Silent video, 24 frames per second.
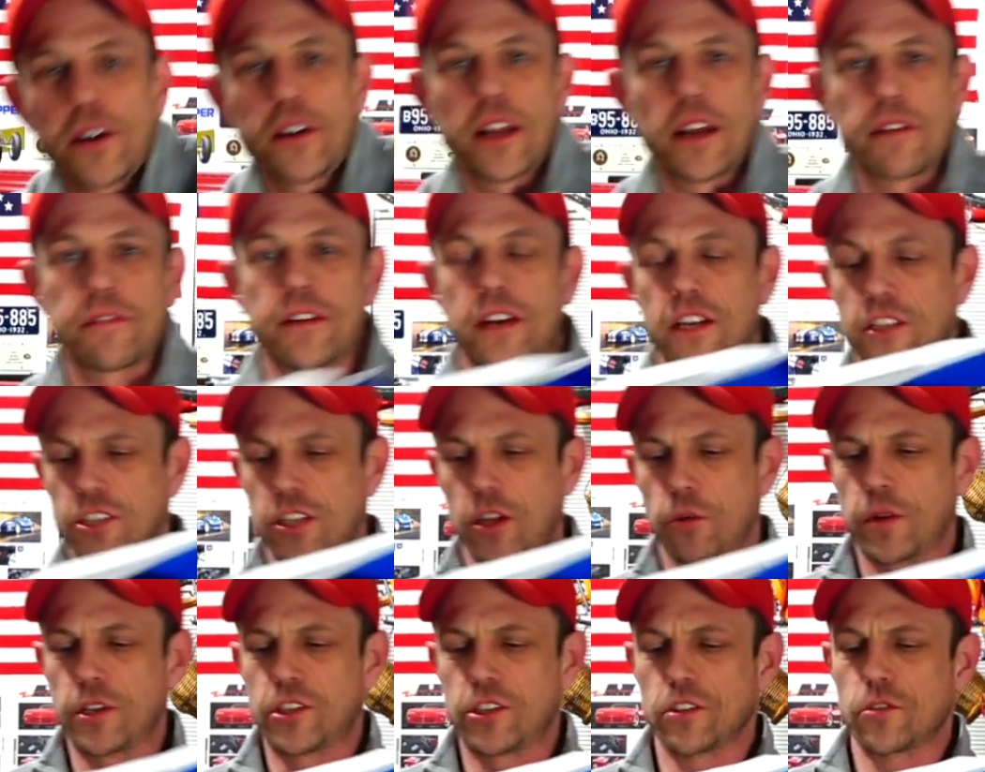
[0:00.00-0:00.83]
definition
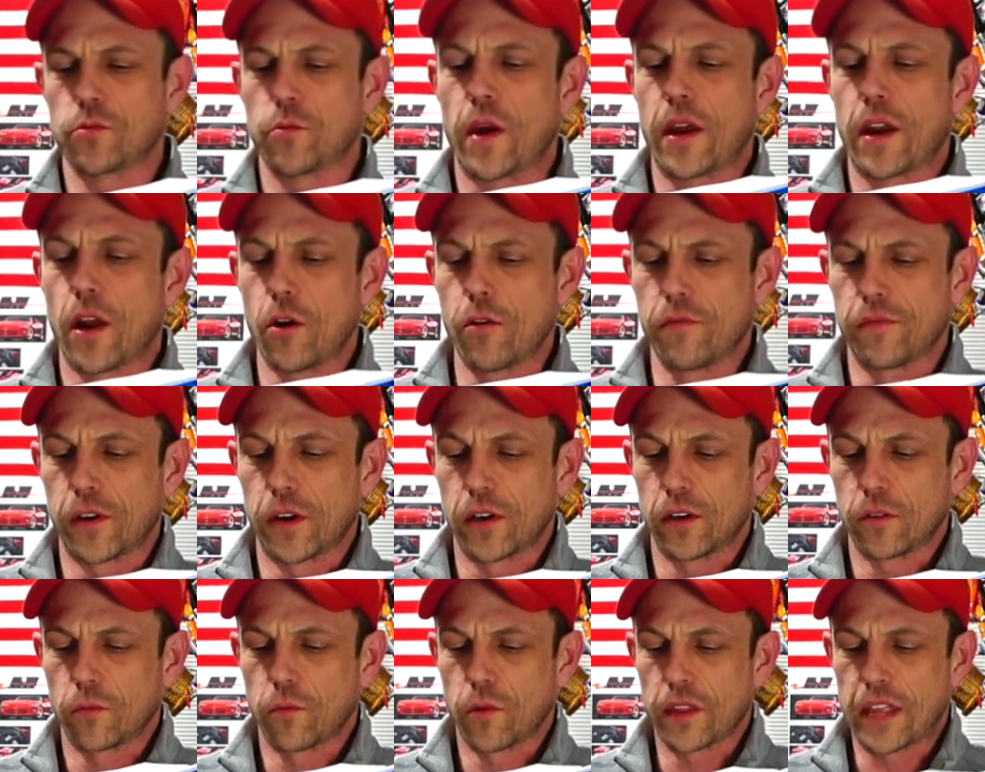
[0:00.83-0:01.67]
that we just went
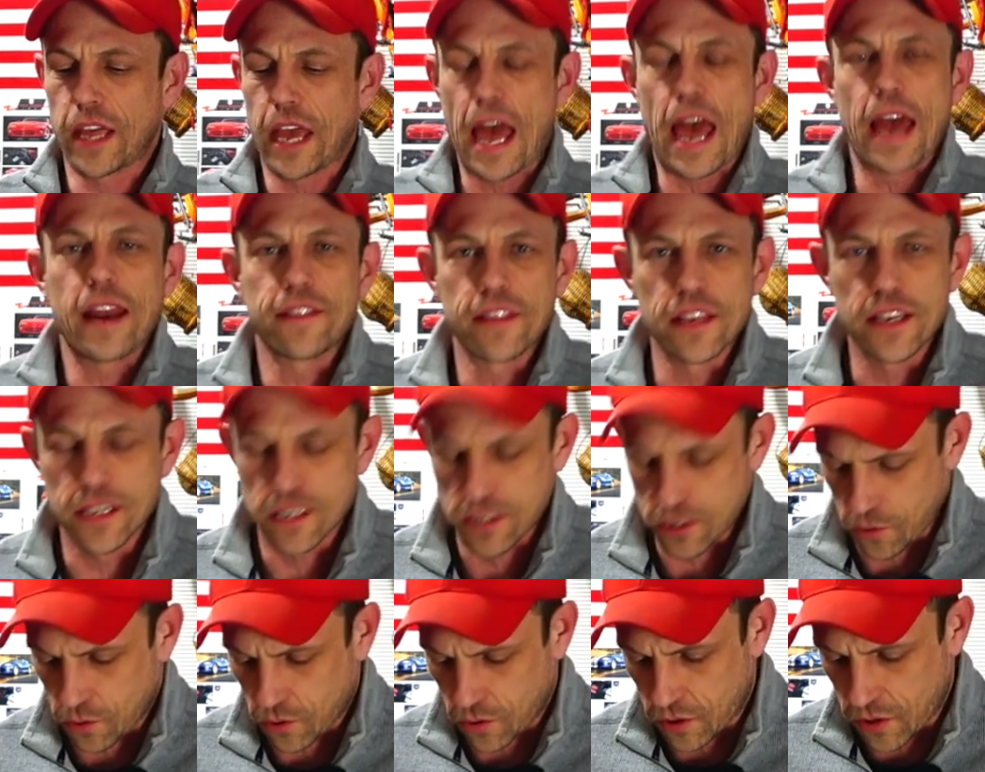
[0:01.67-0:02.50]
over, where they added the
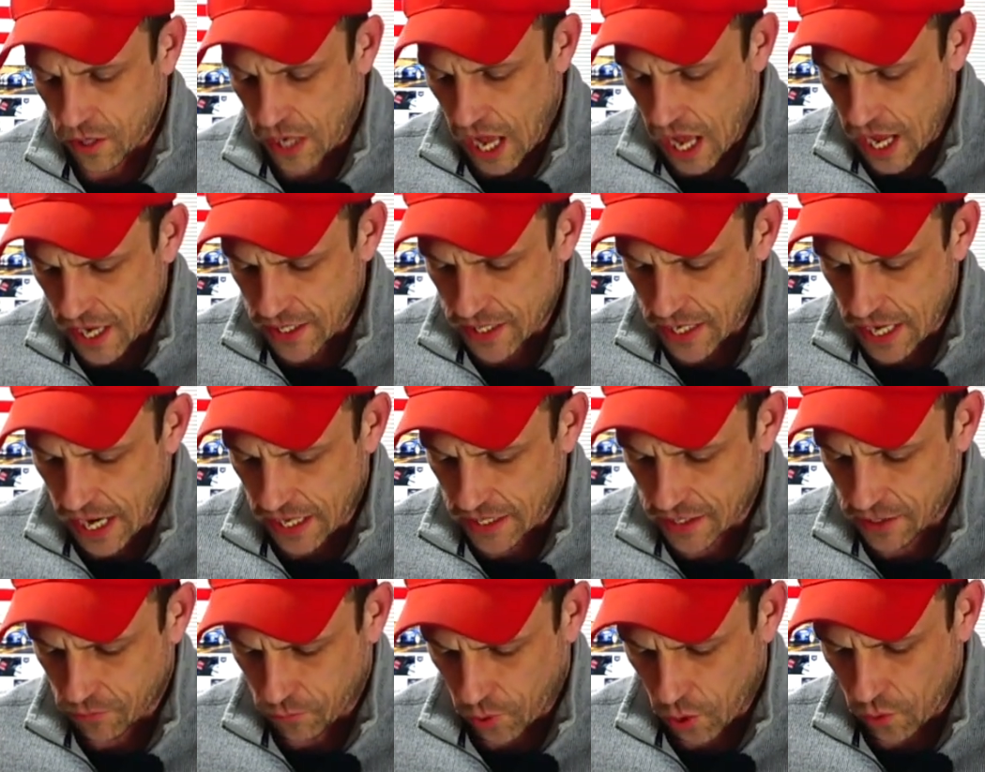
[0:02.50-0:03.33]
historical
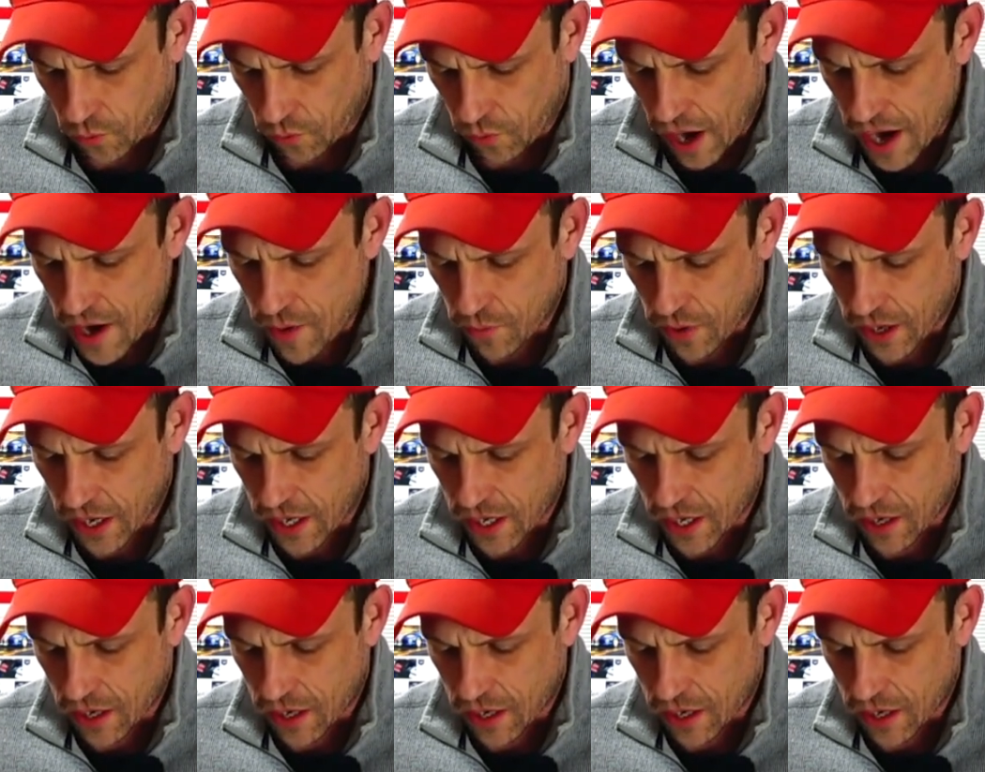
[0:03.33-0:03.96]
context and wrote right-wing in